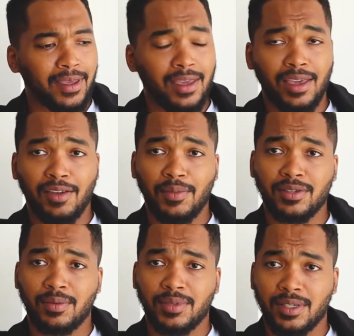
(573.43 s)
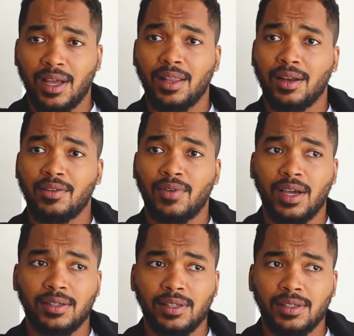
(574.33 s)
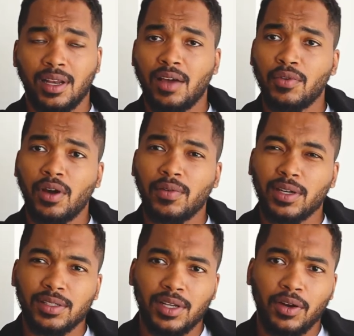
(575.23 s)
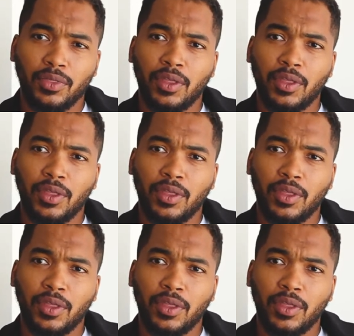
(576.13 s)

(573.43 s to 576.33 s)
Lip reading: he gave me some solid advice. He said, "Have you ever considered